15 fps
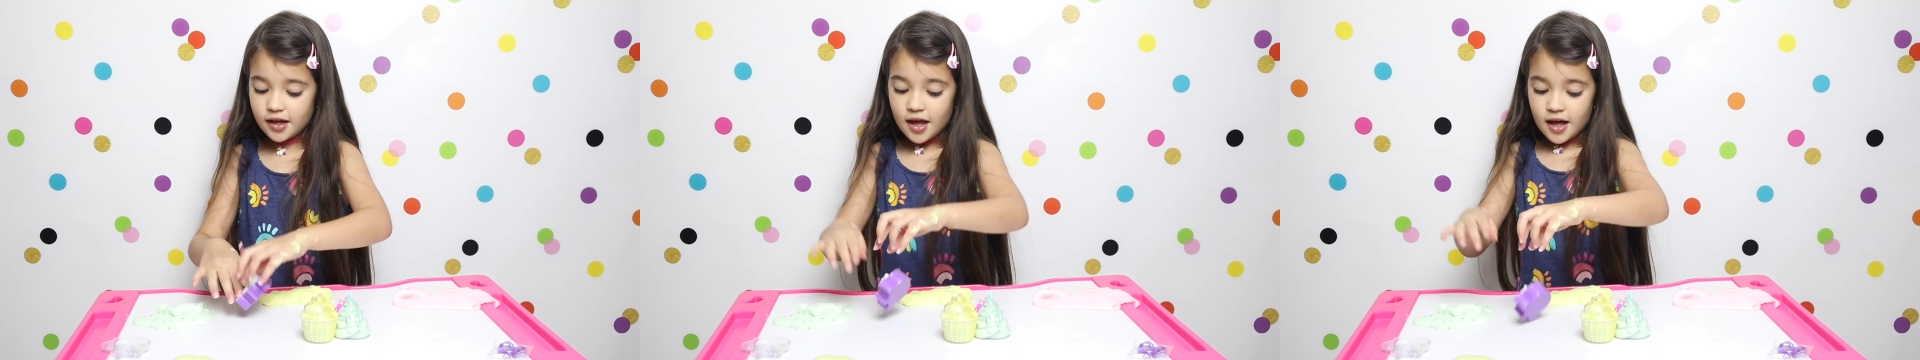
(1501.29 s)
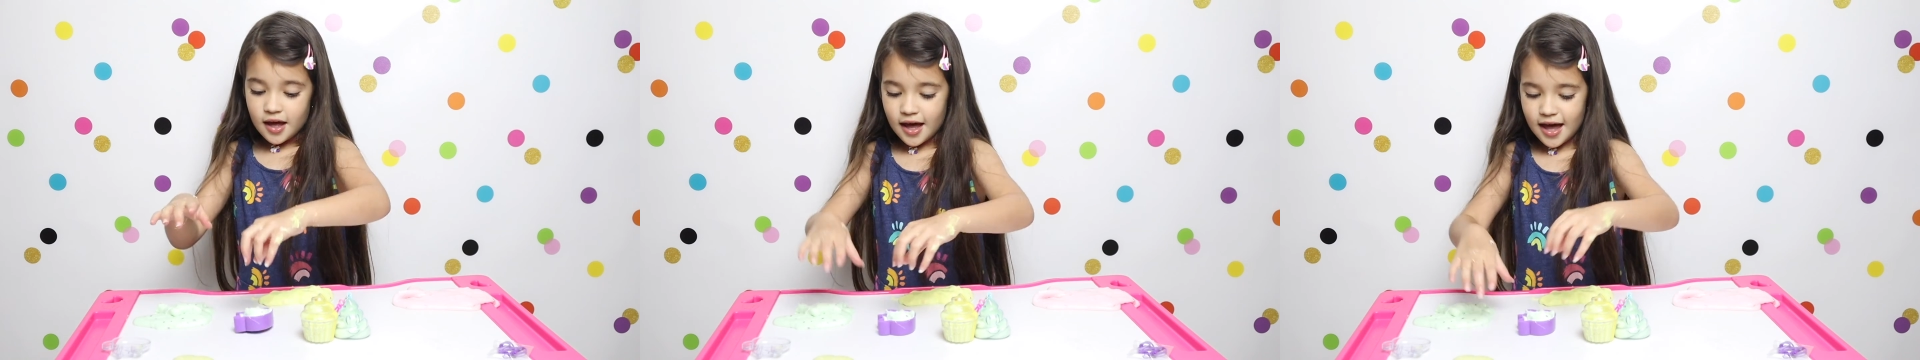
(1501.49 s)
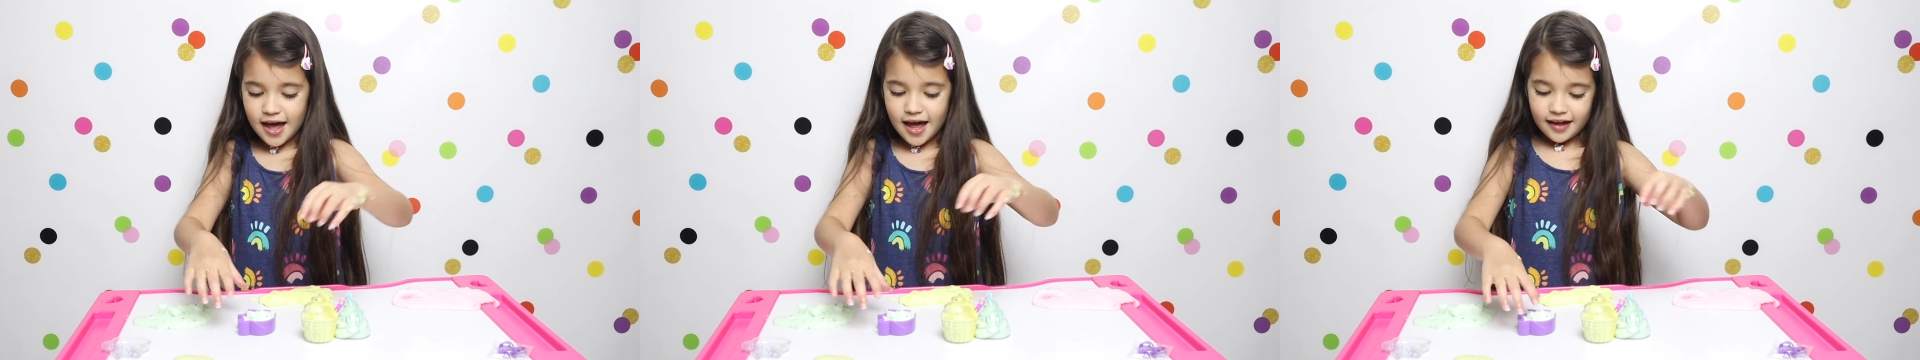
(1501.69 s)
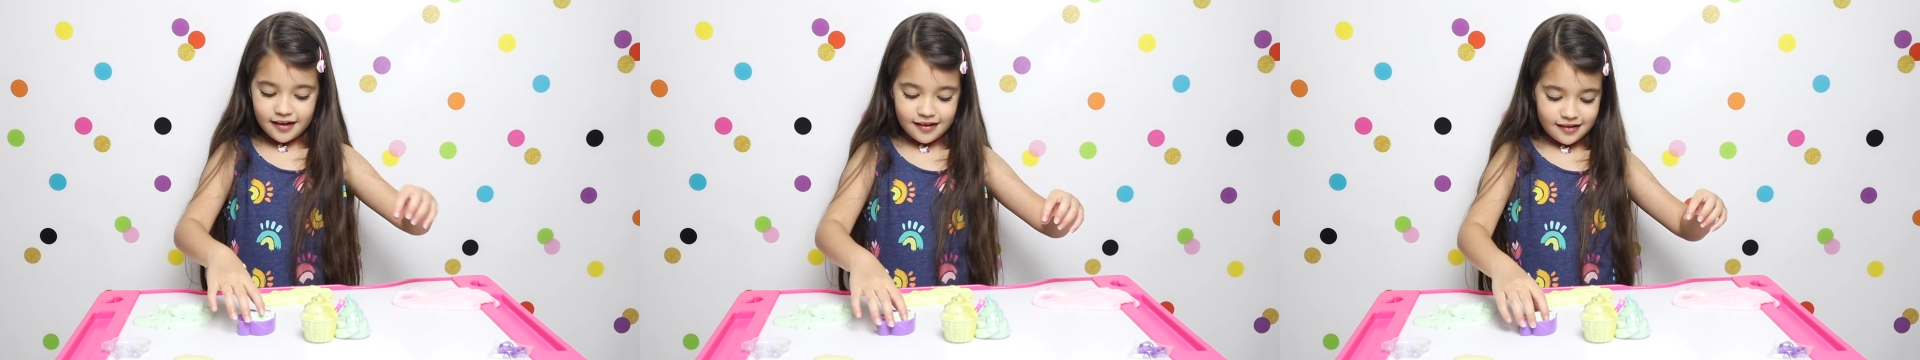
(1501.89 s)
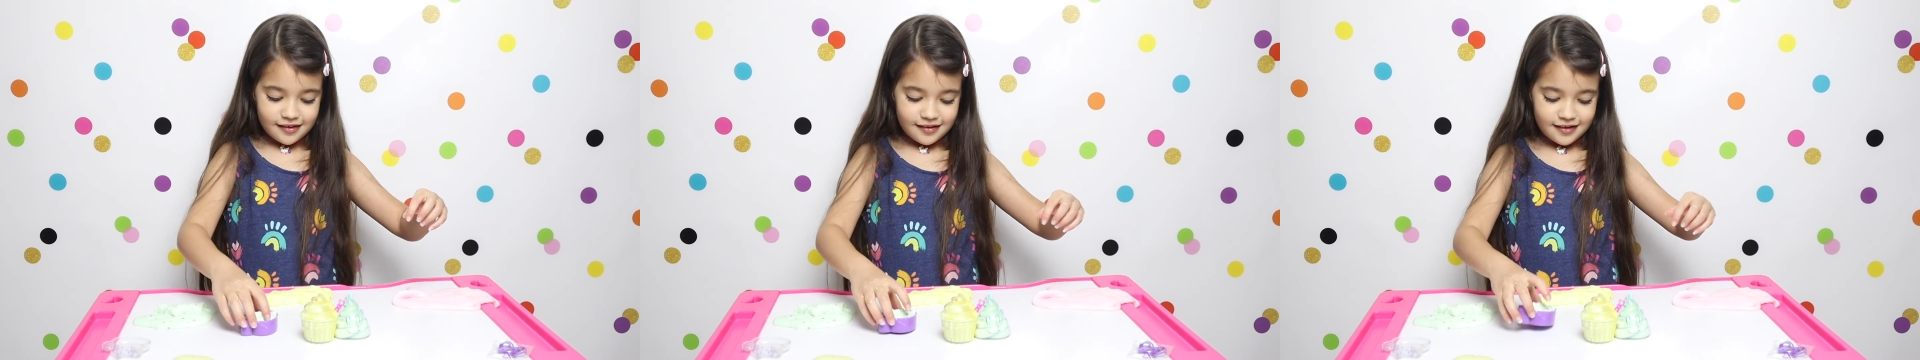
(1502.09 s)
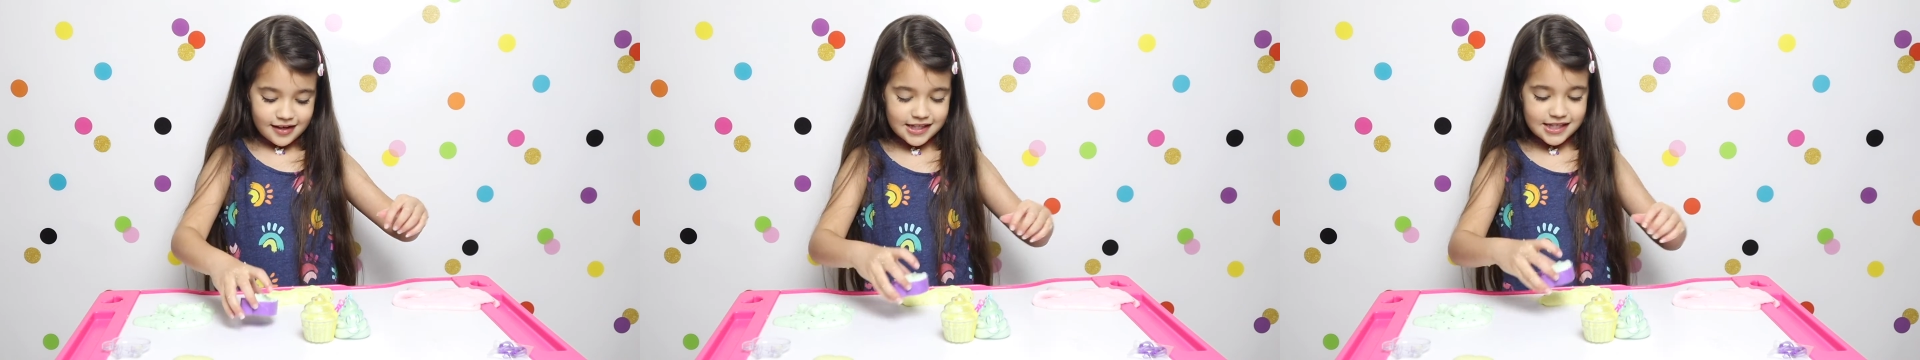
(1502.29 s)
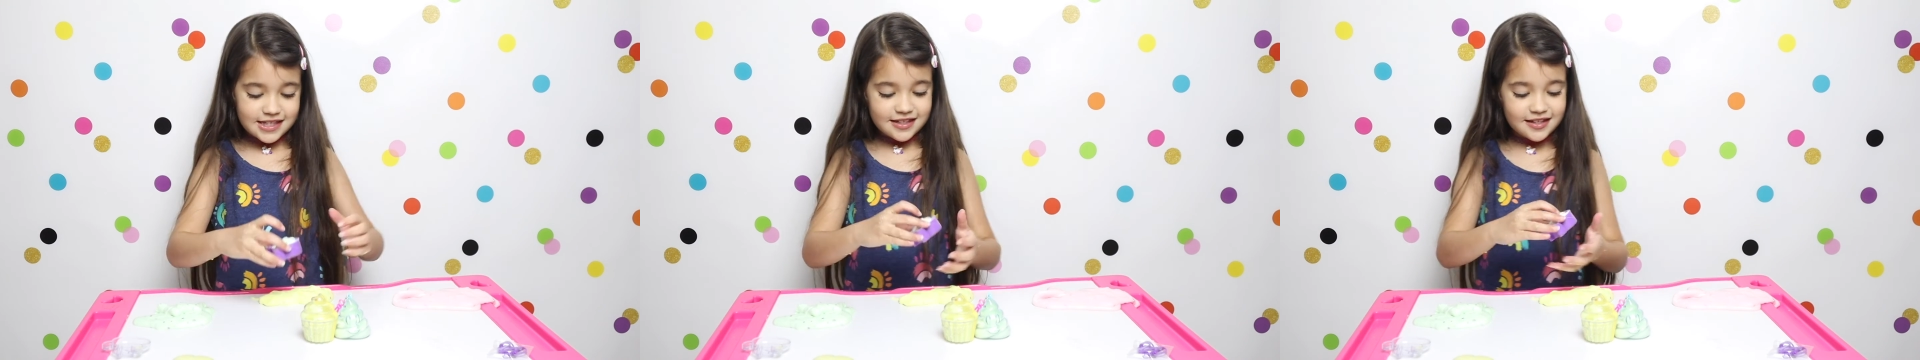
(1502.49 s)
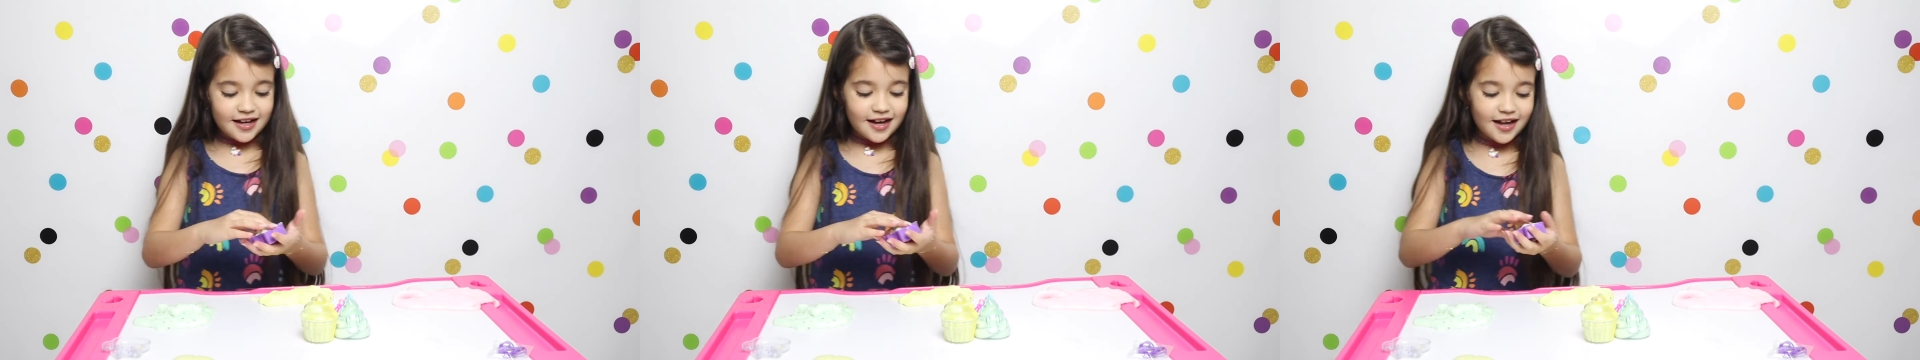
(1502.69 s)
Yay. It's
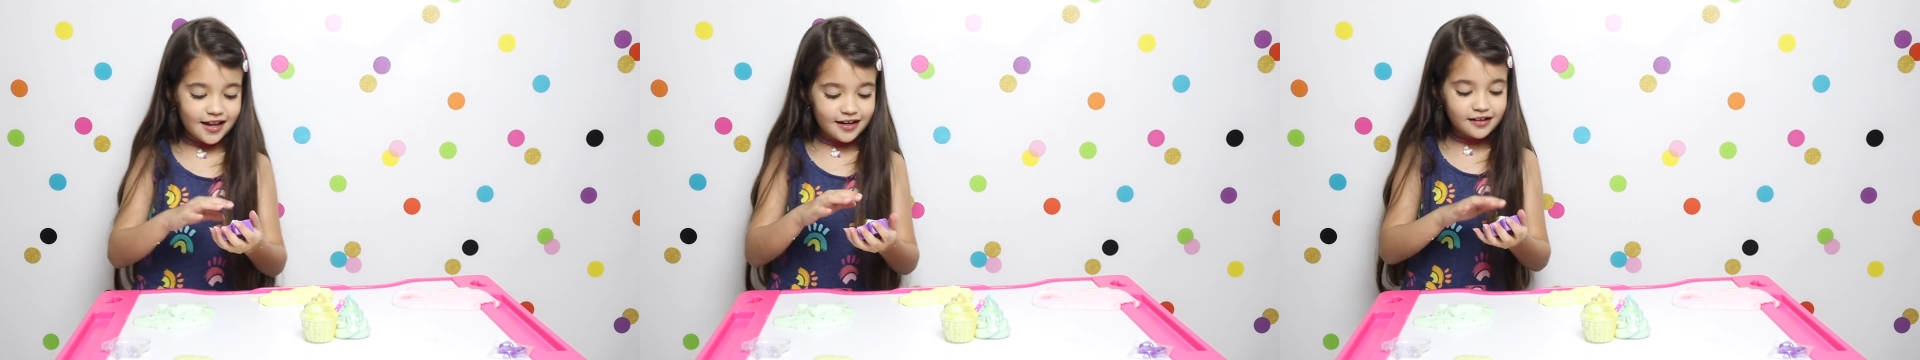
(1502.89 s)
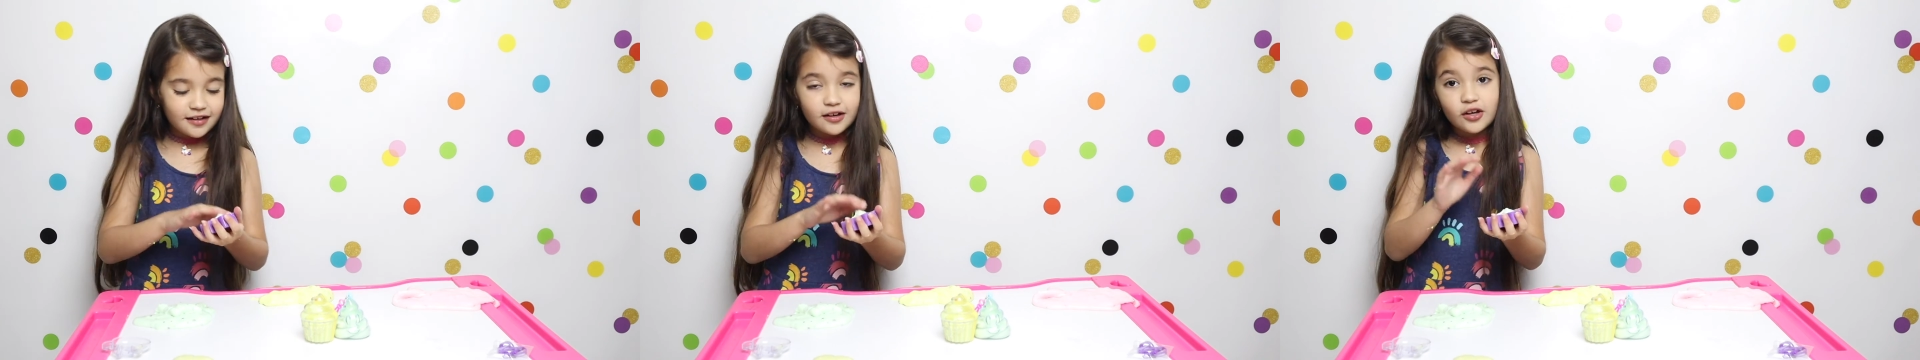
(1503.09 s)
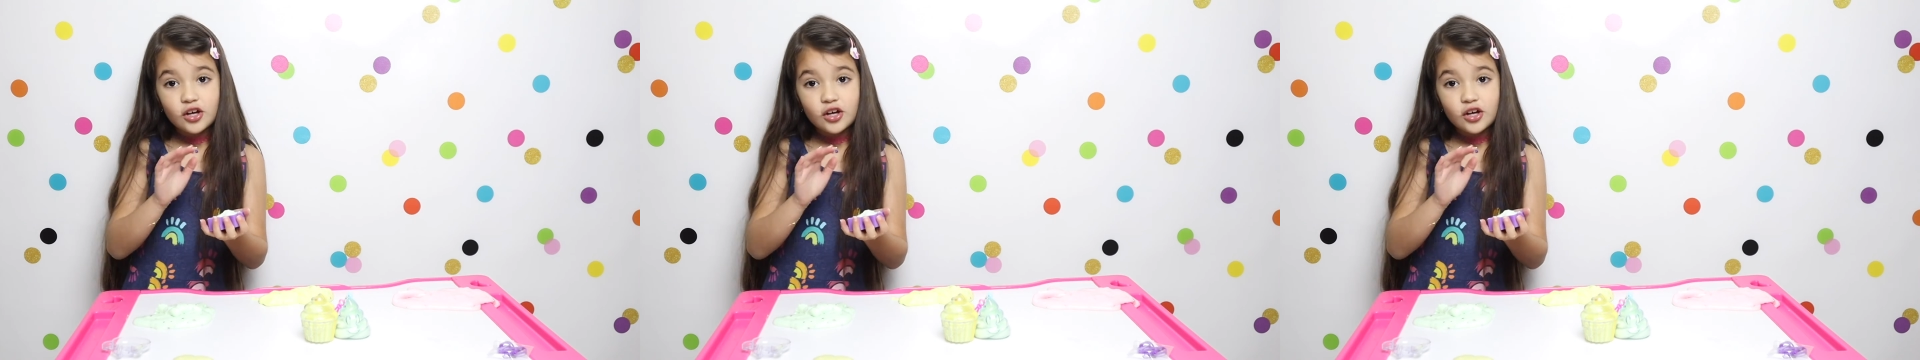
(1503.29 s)
done.